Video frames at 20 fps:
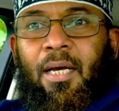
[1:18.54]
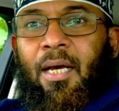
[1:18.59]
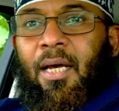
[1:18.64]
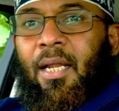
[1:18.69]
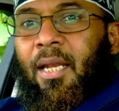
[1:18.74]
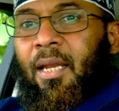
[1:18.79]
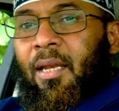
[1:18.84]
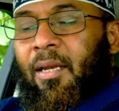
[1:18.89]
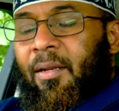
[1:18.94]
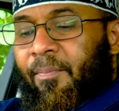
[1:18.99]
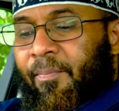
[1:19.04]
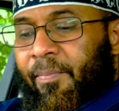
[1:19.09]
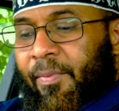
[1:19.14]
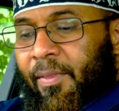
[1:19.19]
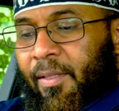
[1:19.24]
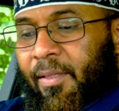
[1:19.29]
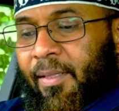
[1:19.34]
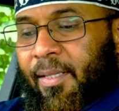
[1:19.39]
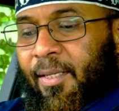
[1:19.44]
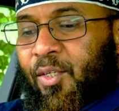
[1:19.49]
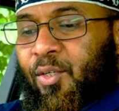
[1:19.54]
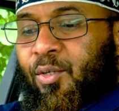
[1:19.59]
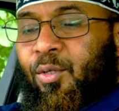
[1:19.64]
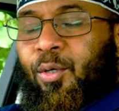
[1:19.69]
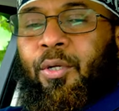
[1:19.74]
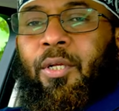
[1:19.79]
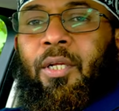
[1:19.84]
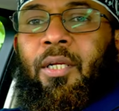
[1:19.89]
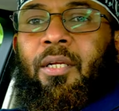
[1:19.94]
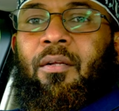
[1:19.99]
And they
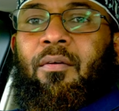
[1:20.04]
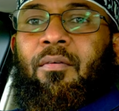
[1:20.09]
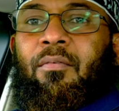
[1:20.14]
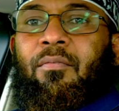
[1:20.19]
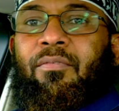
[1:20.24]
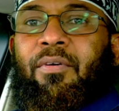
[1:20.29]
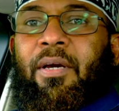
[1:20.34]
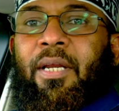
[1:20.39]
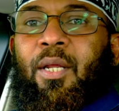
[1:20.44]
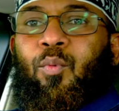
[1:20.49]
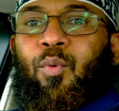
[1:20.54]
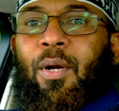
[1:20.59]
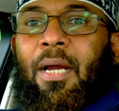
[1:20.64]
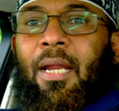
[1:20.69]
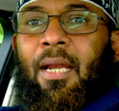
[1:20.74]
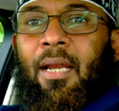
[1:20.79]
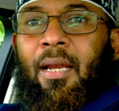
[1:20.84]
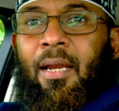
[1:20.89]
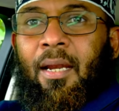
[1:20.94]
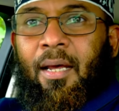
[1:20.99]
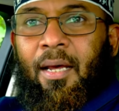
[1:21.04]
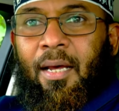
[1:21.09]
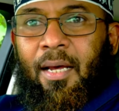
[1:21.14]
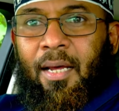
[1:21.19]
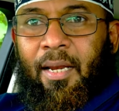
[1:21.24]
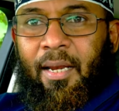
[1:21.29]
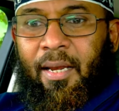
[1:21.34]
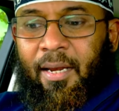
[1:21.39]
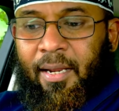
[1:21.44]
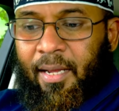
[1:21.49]
studied very well,
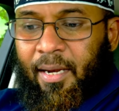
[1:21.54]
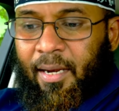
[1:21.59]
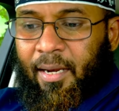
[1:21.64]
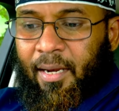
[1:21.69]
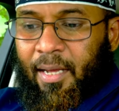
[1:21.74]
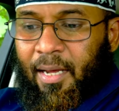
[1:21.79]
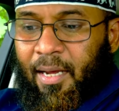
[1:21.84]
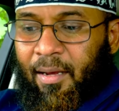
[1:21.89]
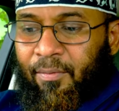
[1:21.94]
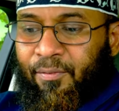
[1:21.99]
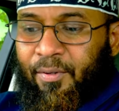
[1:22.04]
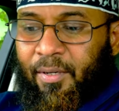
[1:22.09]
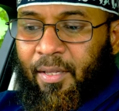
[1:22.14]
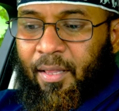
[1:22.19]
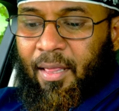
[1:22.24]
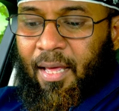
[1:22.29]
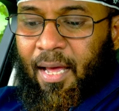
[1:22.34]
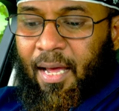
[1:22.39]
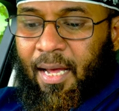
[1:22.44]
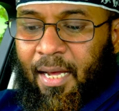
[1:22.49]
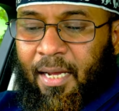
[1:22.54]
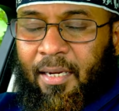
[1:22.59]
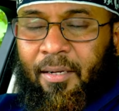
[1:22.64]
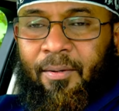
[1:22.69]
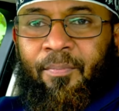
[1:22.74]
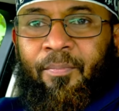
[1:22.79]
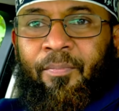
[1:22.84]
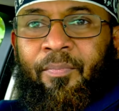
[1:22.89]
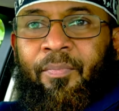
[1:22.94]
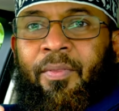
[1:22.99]
and then after that
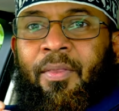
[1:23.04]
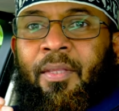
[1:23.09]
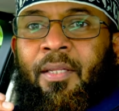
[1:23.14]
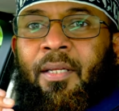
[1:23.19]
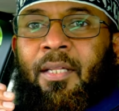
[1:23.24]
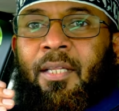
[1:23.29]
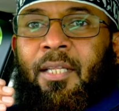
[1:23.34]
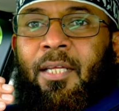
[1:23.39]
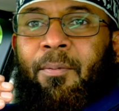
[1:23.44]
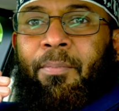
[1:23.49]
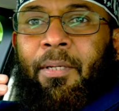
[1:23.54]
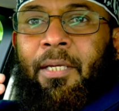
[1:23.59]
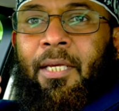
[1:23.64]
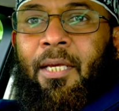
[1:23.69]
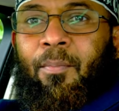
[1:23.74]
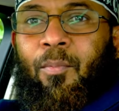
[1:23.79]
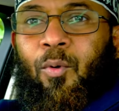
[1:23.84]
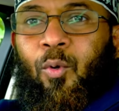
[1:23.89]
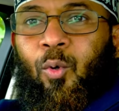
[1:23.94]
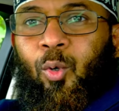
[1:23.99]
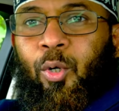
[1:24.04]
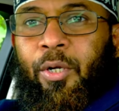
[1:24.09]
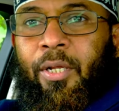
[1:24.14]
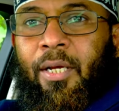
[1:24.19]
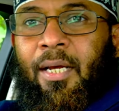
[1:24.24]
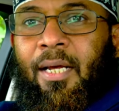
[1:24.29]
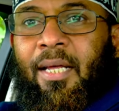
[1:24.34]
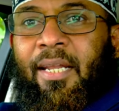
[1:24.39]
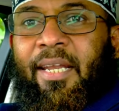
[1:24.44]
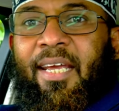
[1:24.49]
they became
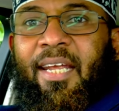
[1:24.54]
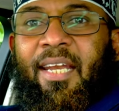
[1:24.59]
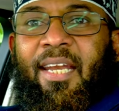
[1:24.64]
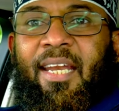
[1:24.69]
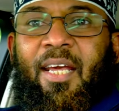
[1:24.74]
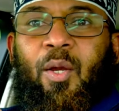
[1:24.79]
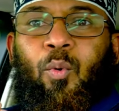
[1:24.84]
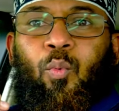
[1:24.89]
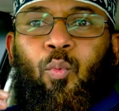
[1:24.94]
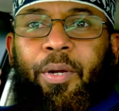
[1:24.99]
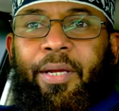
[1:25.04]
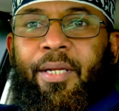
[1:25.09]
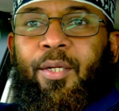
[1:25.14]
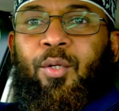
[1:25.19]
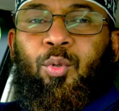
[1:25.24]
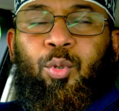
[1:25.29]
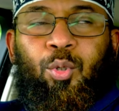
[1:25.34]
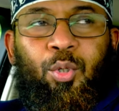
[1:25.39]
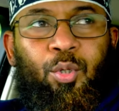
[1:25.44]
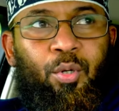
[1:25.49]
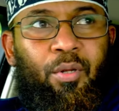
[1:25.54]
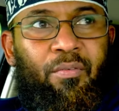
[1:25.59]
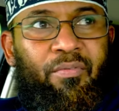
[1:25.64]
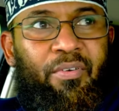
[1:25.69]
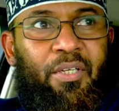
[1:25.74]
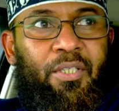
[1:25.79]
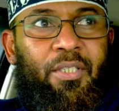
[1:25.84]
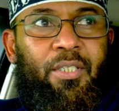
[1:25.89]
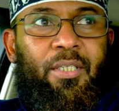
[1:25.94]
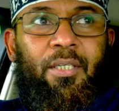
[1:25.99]
older and then they went to
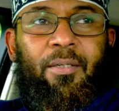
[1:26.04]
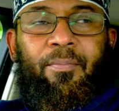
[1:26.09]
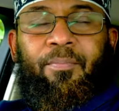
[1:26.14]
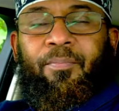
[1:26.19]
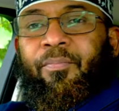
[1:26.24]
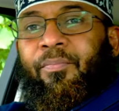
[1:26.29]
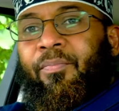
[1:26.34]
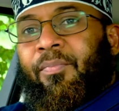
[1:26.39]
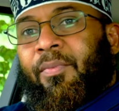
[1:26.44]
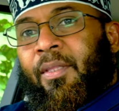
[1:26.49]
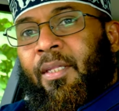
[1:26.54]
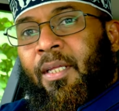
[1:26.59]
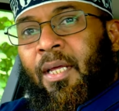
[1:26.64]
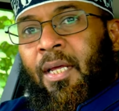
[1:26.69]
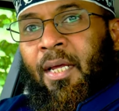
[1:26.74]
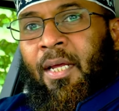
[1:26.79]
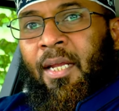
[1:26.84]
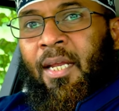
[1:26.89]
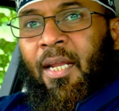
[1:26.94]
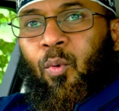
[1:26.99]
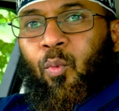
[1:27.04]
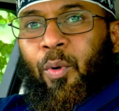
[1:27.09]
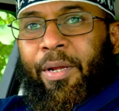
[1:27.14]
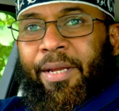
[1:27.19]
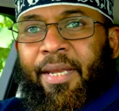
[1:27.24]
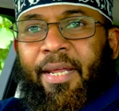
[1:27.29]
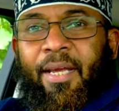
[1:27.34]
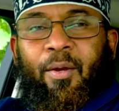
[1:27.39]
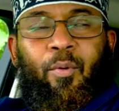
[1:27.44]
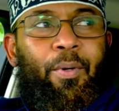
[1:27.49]
university. Now,
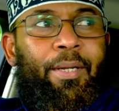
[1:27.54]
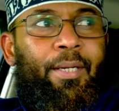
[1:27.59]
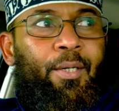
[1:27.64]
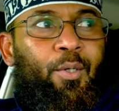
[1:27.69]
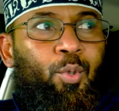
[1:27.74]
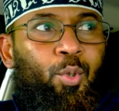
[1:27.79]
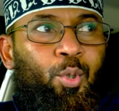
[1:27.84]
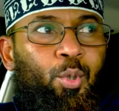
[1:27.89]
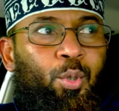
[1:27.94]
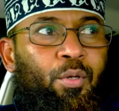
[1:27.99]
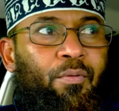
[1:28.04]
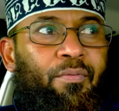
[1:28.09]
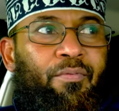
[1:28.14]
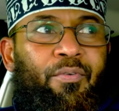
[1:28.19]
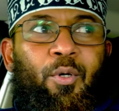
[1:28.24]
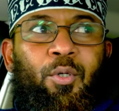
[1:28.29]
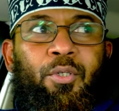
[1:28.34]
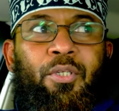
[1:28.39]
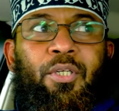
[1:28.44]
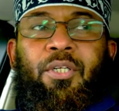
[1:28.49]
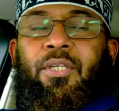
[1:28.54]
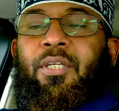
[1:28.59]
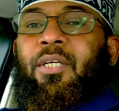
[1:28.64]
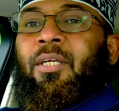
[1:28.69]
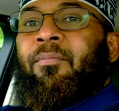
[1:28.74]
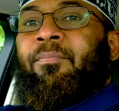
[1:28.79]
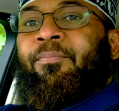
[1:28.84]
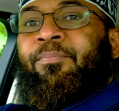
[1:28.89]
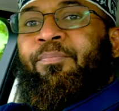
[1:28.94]
when they went to university,